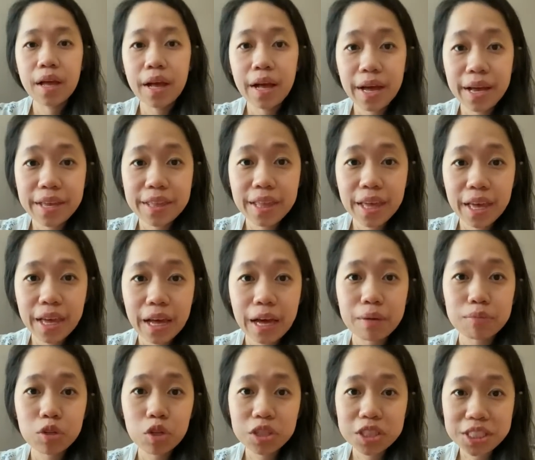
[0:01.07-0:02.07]
Hi there,
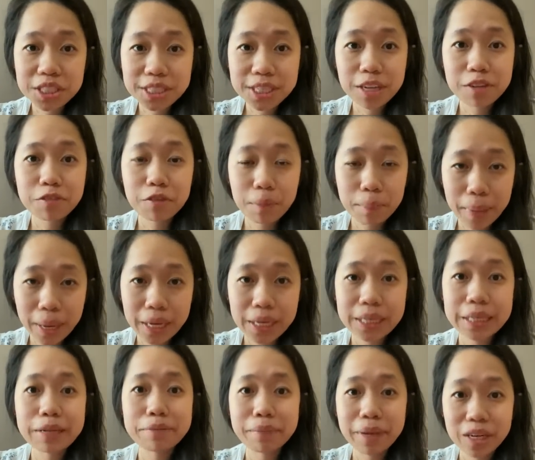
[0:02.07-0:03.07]
I'm Dr. Zhang from
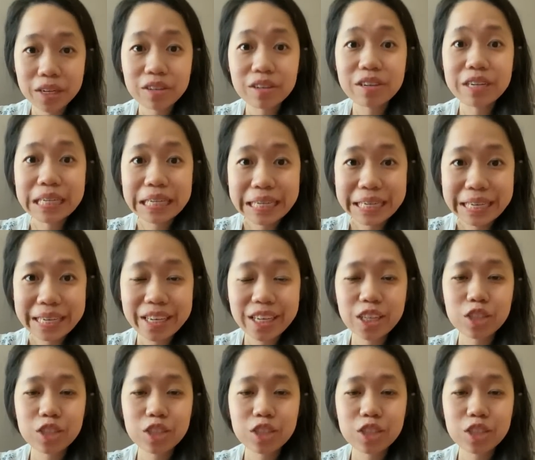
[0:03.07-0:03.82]
Paddington Medical Clinic,